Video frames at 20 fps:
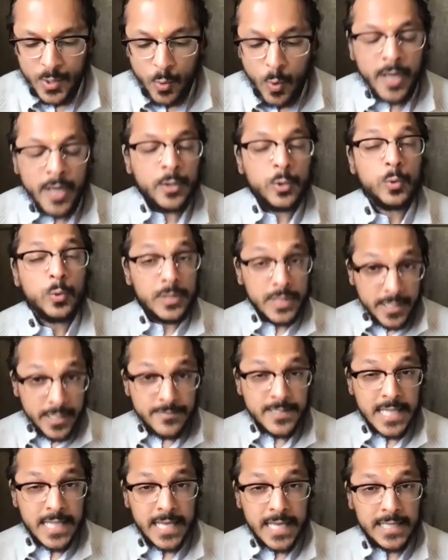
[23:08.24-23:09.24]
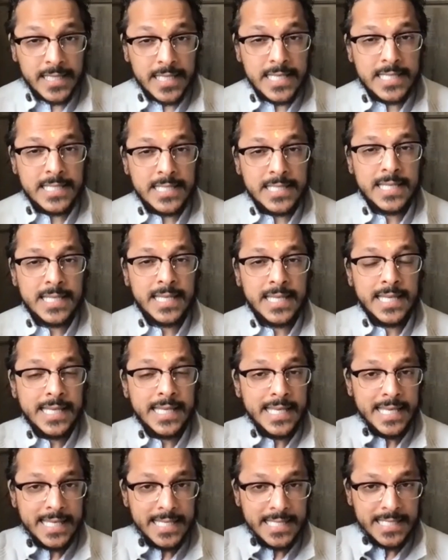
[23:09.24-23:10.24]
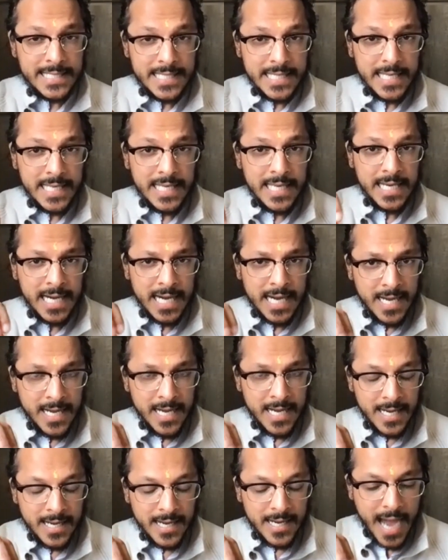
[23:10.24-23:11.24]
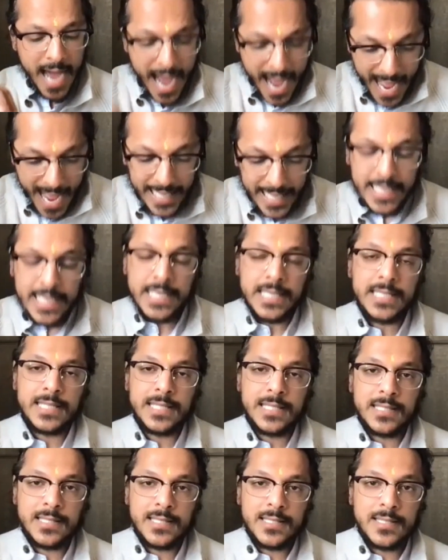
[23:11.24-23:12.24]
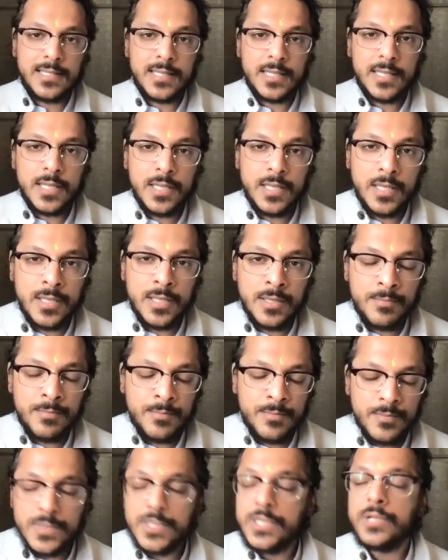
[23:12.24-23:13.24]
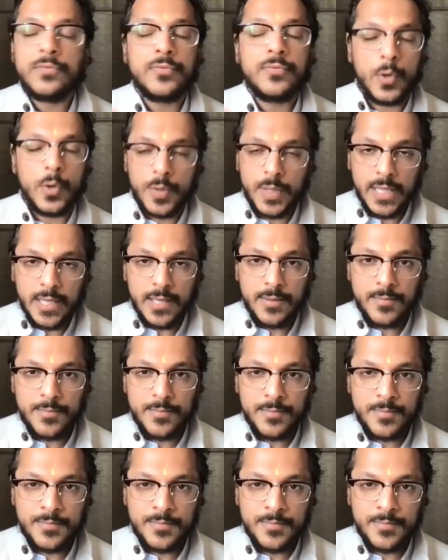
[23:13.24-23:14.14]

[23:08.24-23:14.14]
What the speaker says: The one who lives like this is the highest devotee.